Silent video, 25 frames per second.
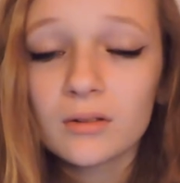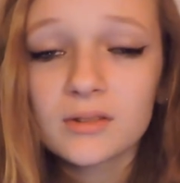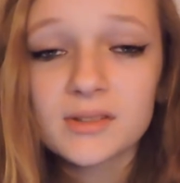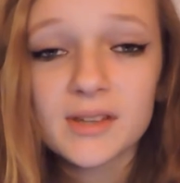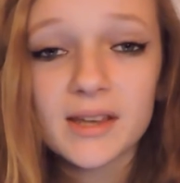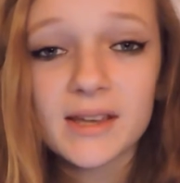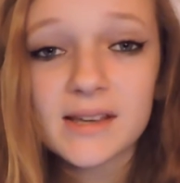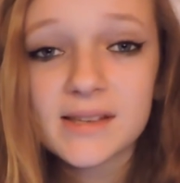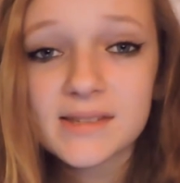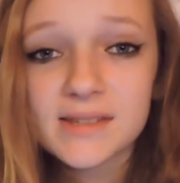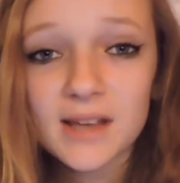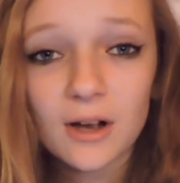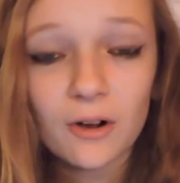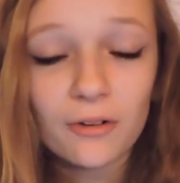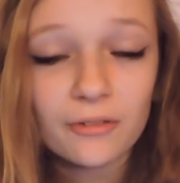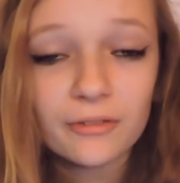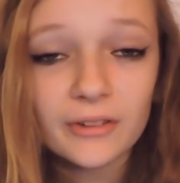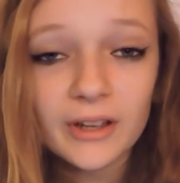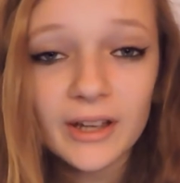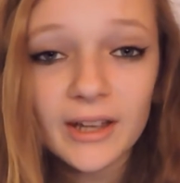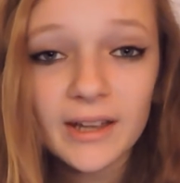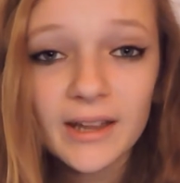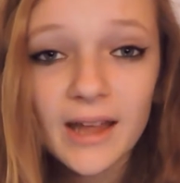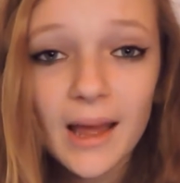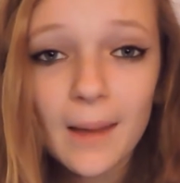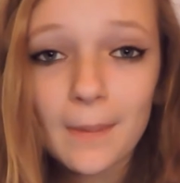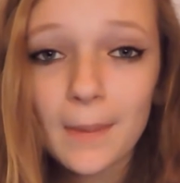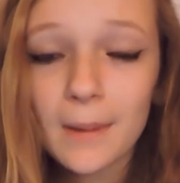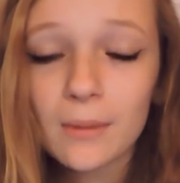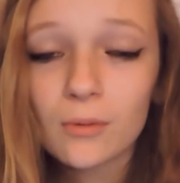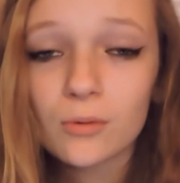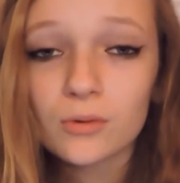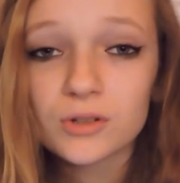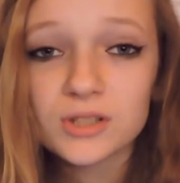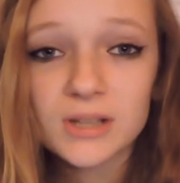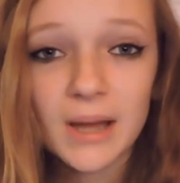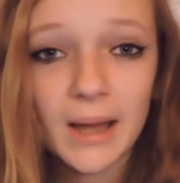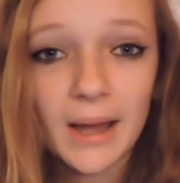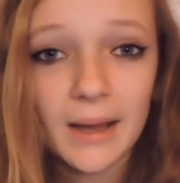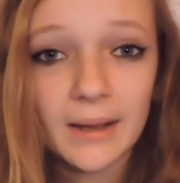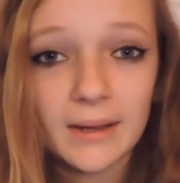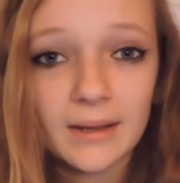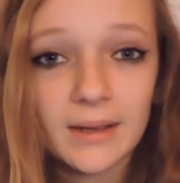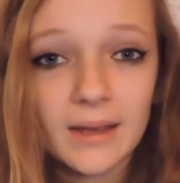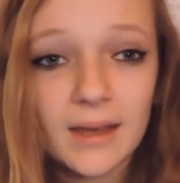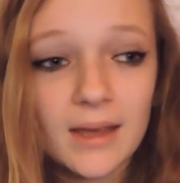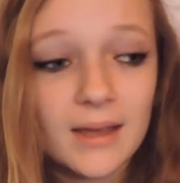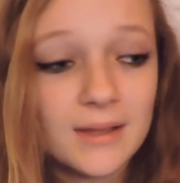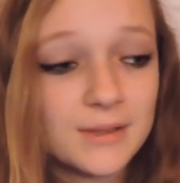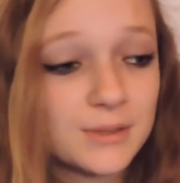say a selfie, and they will tag
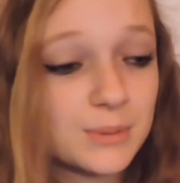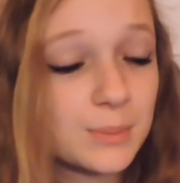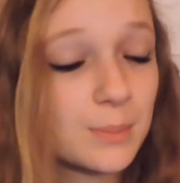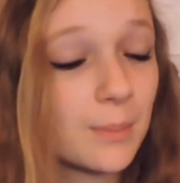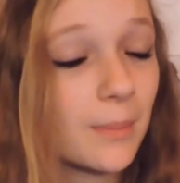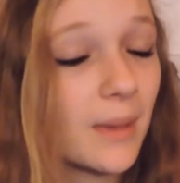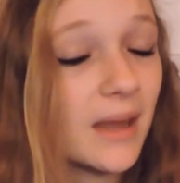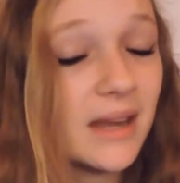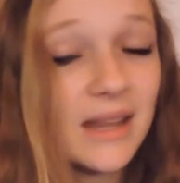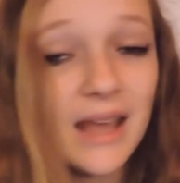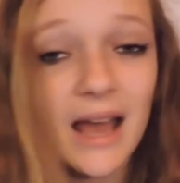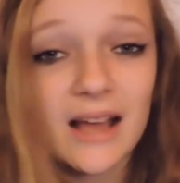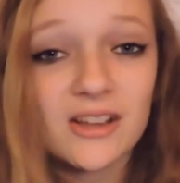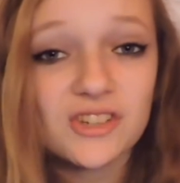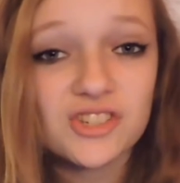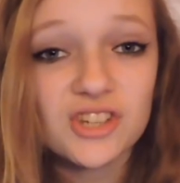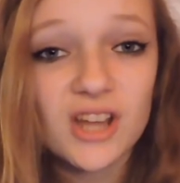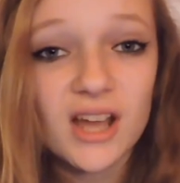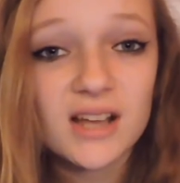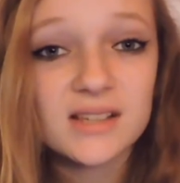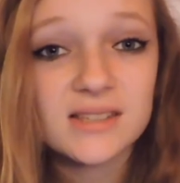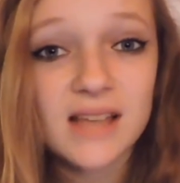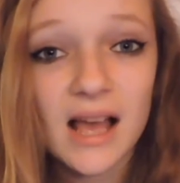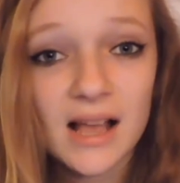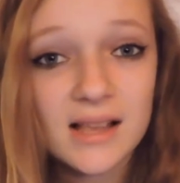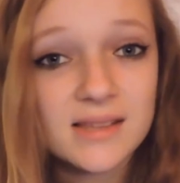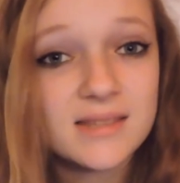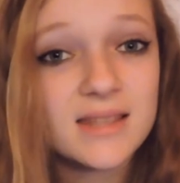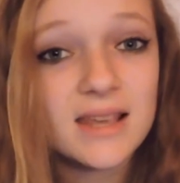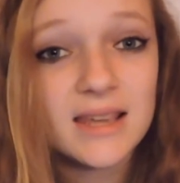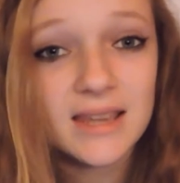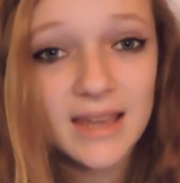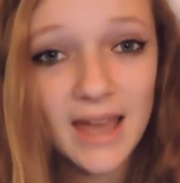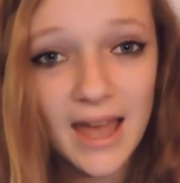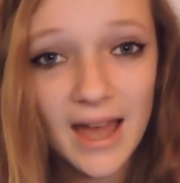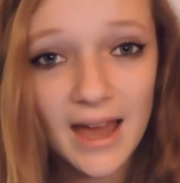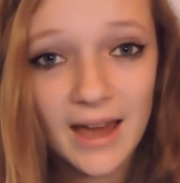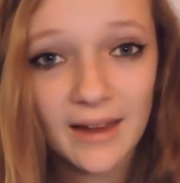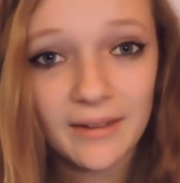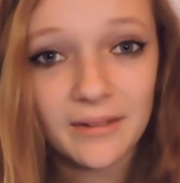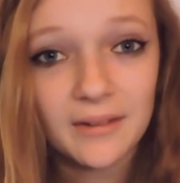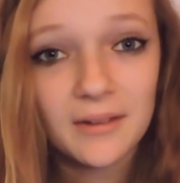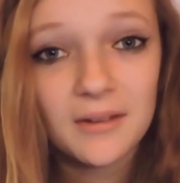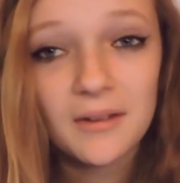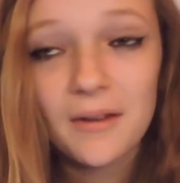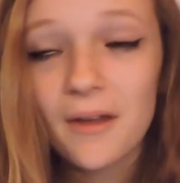as many hashtags as they can.